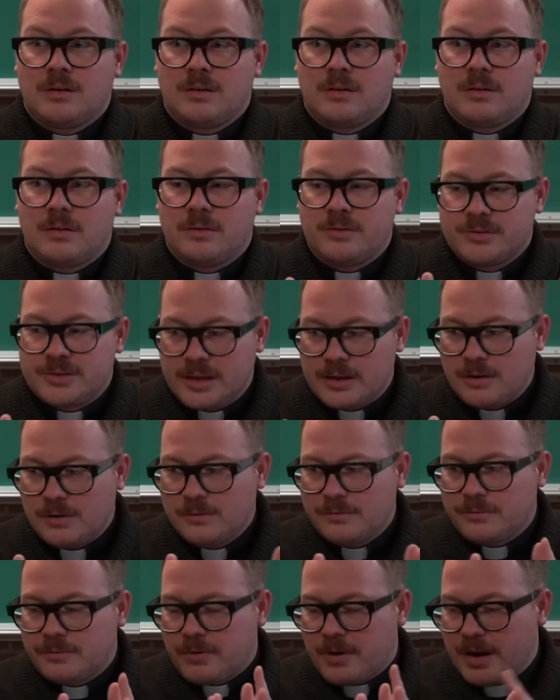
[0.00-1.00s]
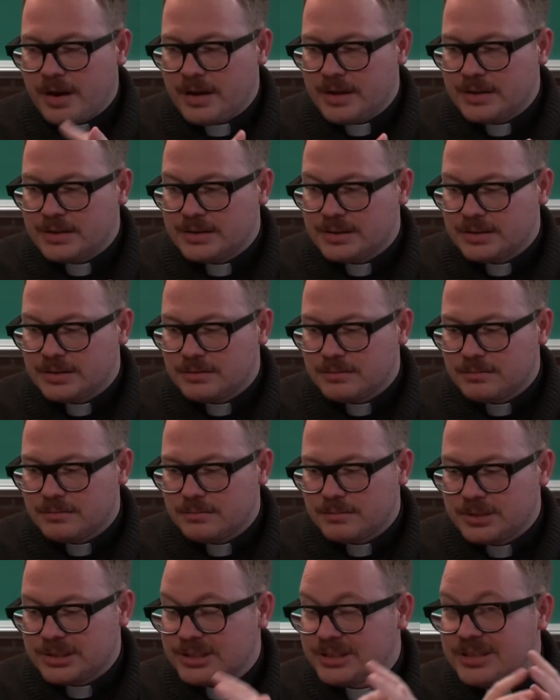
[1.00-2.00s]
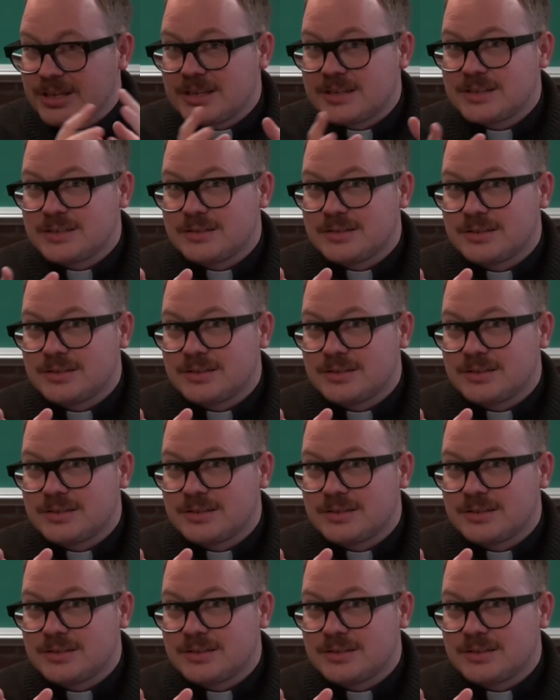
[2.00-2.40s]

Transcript: There's that old phrase, sticks and